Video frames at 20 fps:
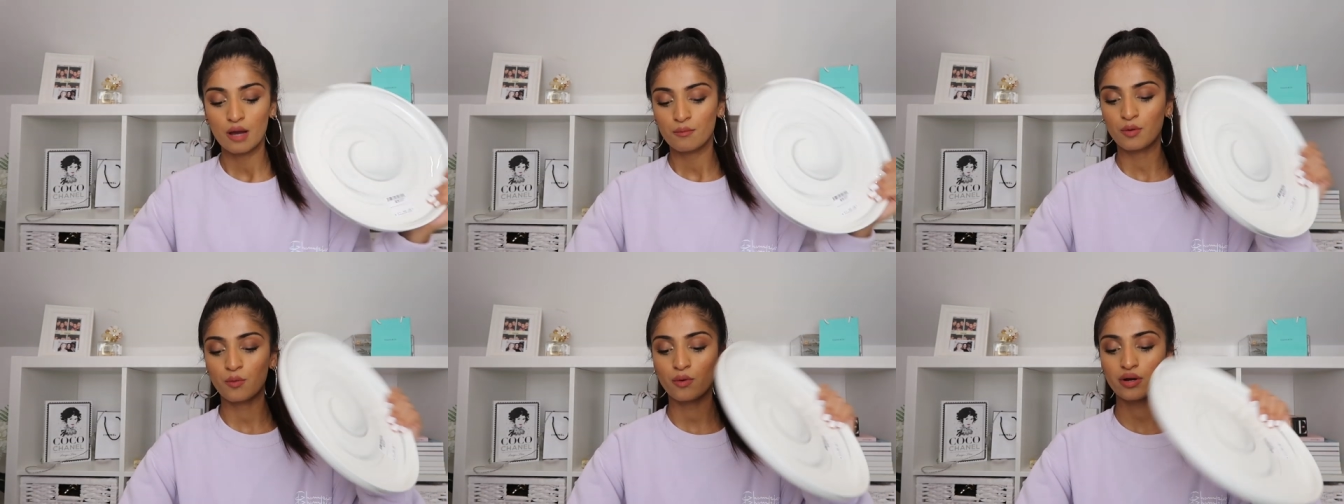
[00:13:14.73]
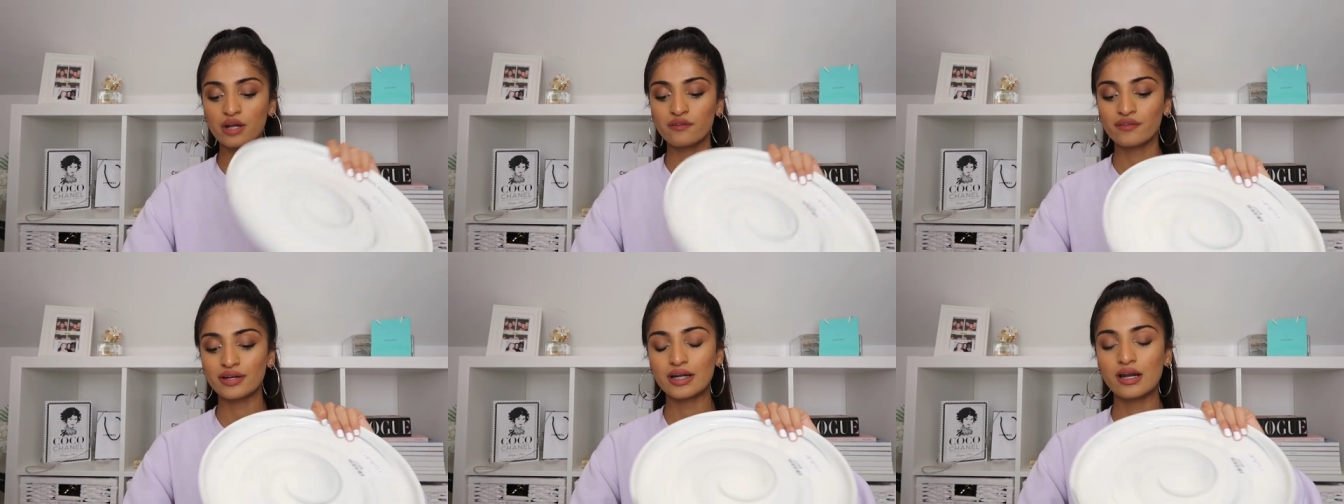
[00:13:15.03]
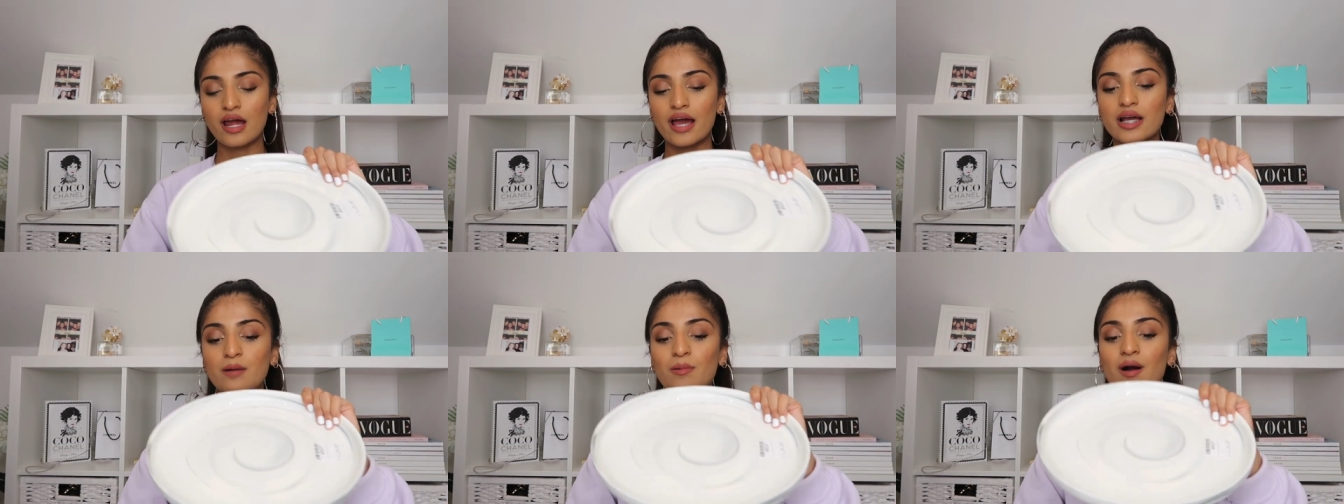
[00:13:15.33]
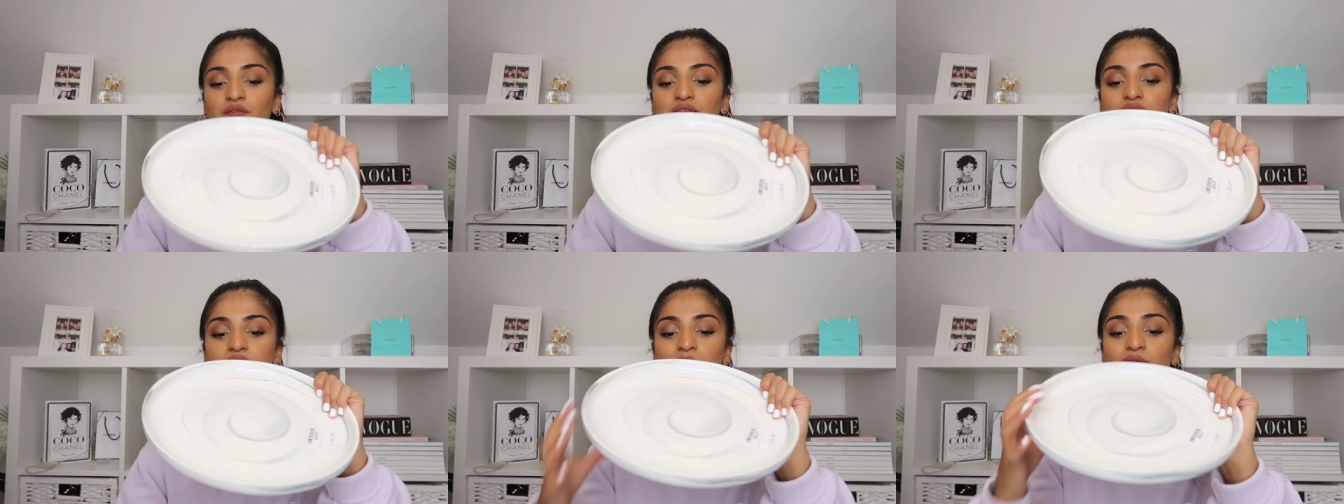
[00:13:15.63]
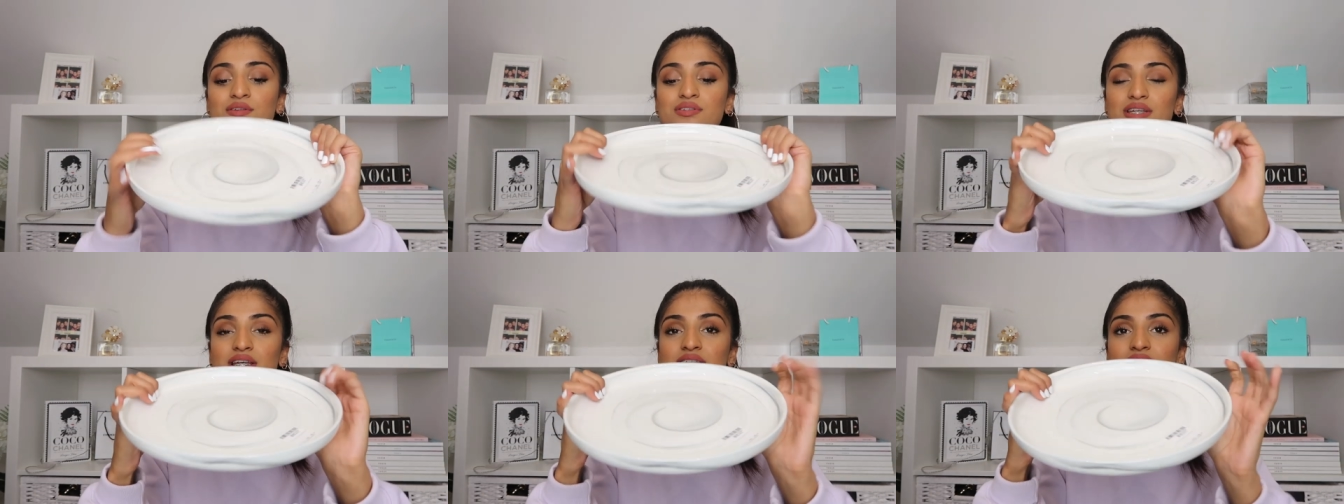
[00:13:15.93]
But what I really like about these
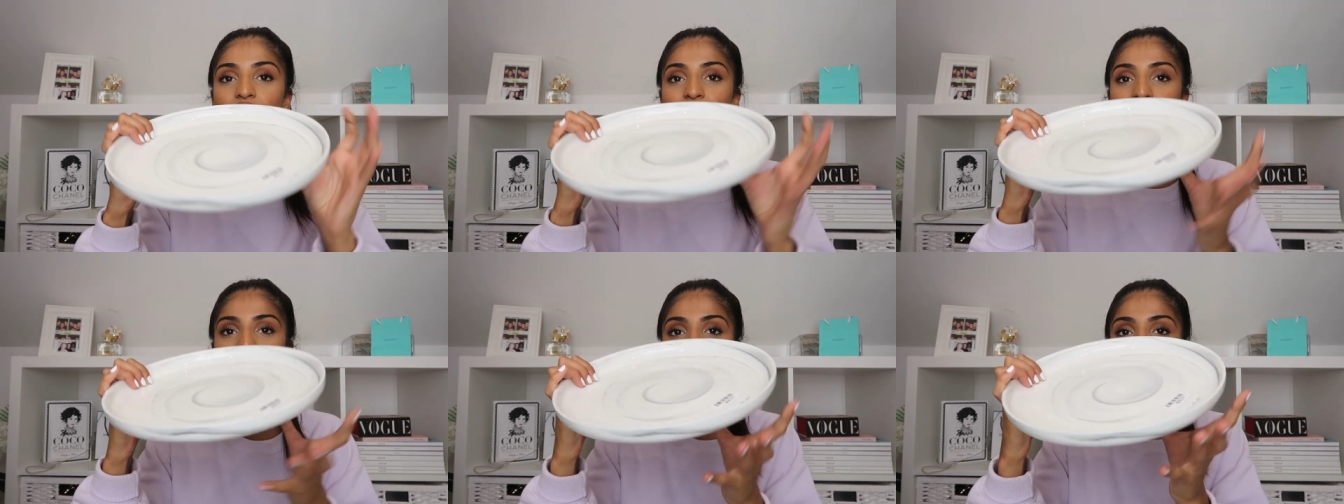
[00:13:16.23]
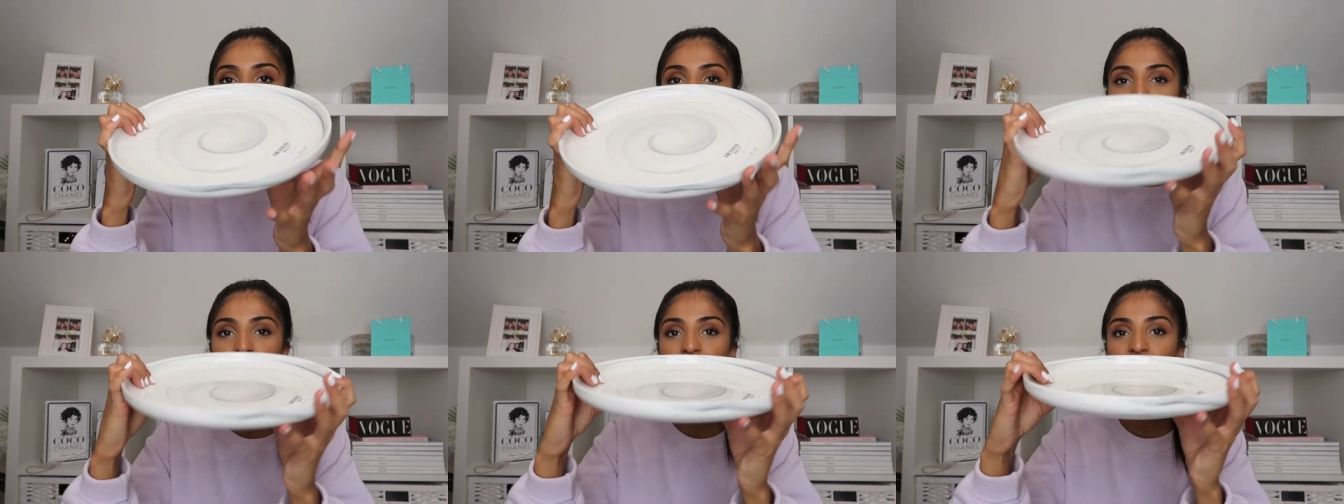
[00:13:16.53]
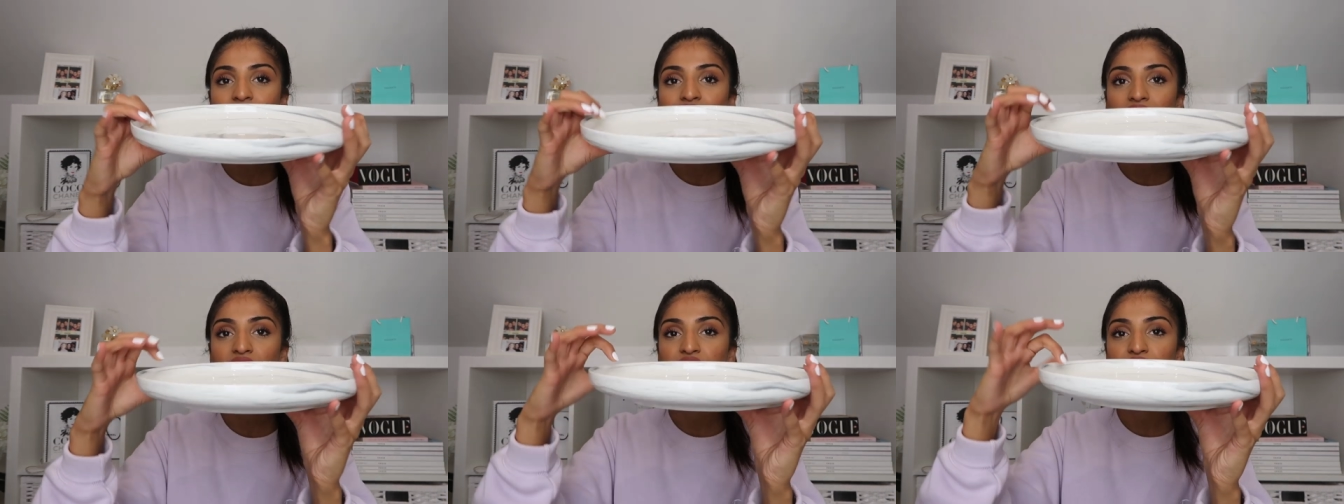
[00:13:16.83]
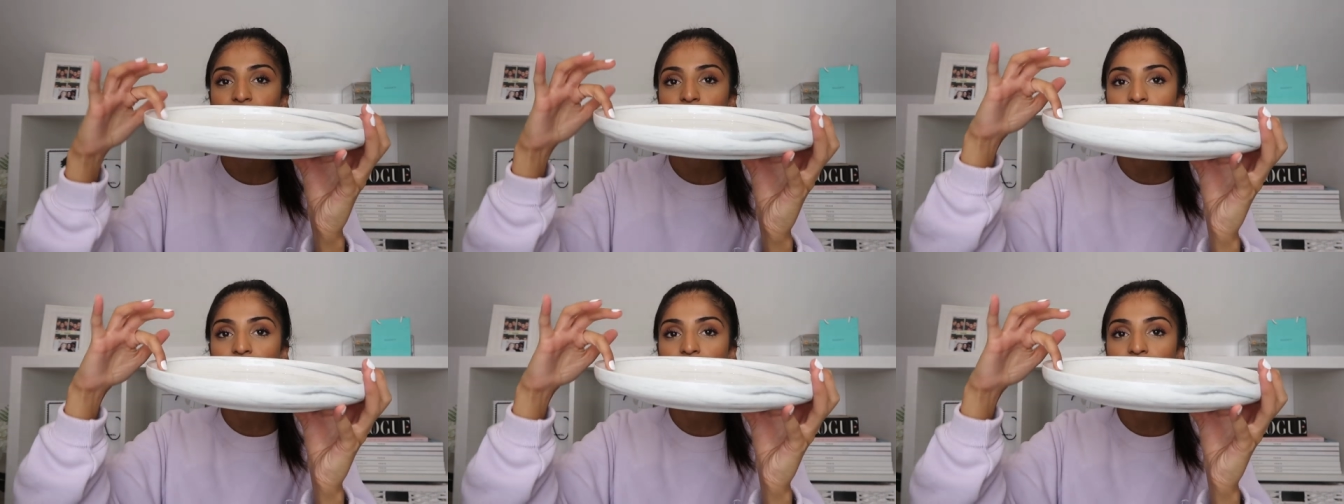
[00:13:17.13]
ones is that they actually have